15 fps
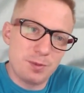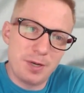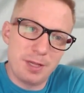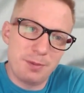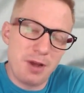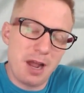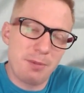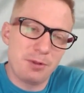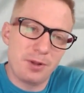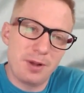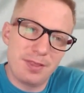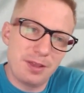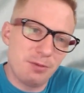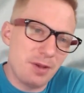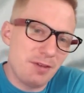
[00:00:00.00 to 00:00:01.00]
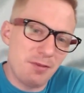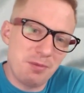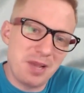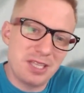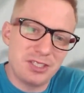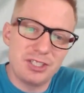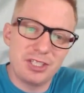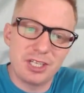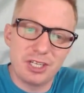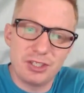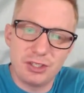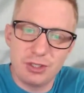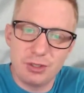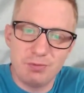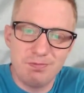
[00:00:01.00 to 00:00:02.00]
pretty popular. I think we have a messaging
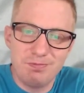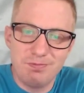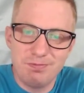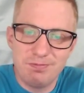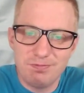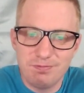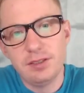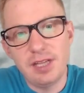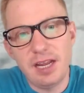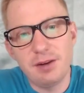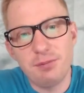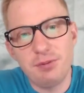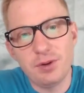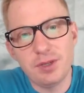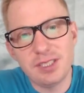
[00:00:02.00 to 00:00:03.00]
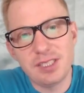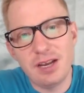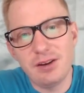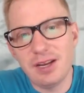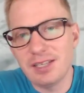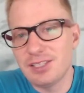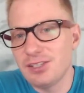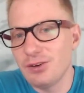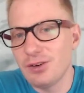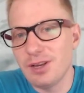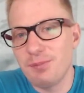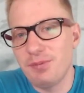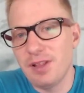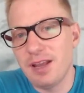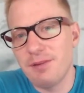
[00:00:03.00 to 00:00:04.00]
issue. Dana points out, I still
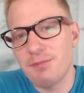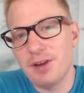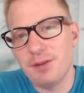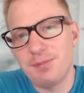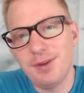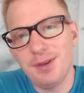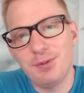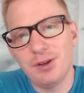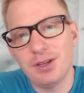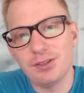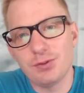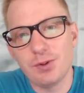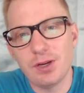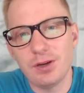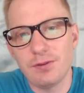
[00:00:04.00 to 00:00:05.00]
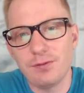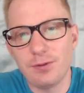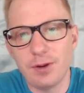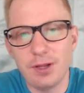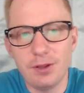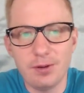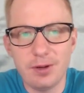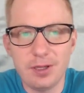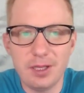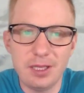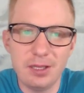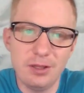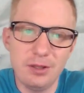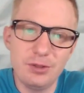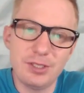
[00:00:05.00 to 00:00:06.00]
get blamed by people on Twitter for Hillary
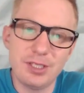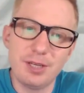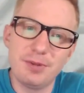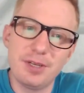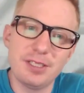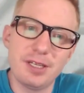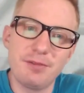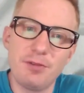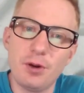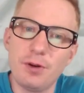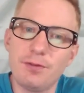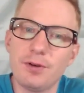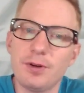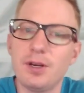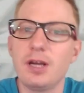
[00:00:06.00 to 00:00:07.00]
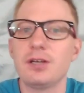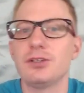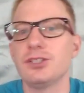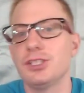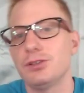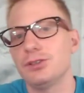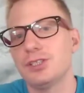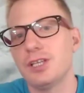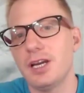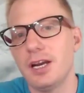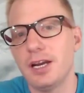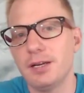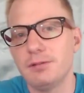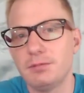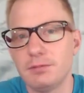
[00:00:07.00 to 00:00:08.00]
Clinton losing because I voted for Dr. Jill
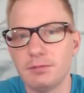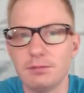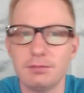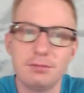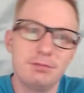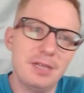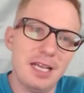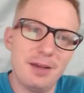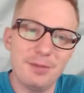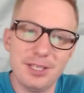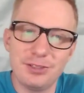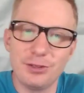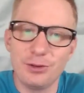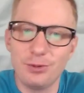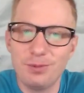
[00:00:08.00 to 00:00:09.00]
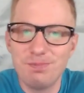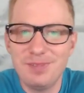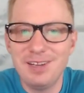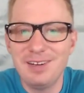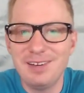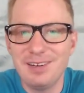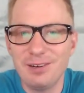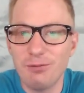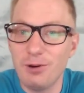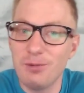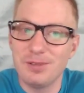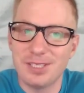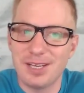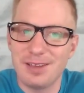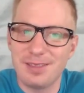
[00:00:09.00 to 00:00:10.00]
Stein. Yeah, me too.
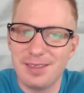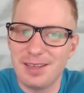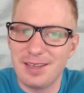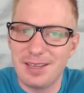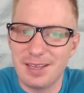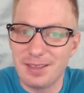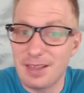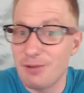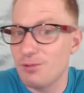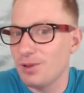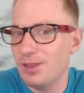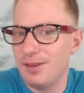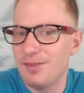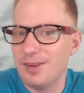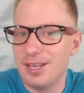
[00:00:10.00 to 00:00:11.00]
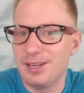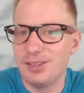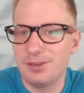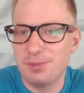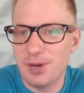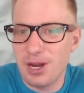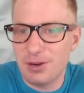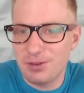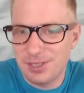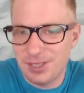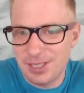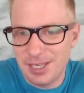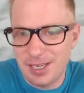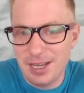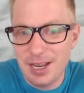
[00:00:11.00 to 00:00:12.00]
What was I thinking? That we're living in a
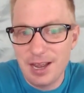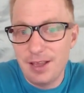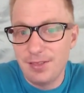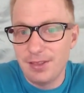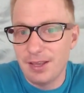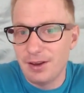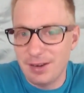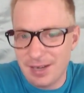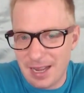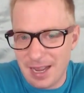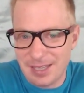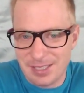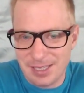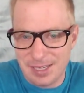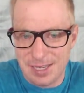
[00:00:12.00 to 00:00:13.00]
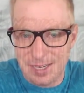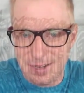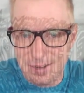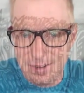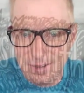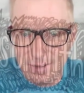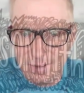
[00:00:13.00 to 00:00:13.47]
democracy? The audacity.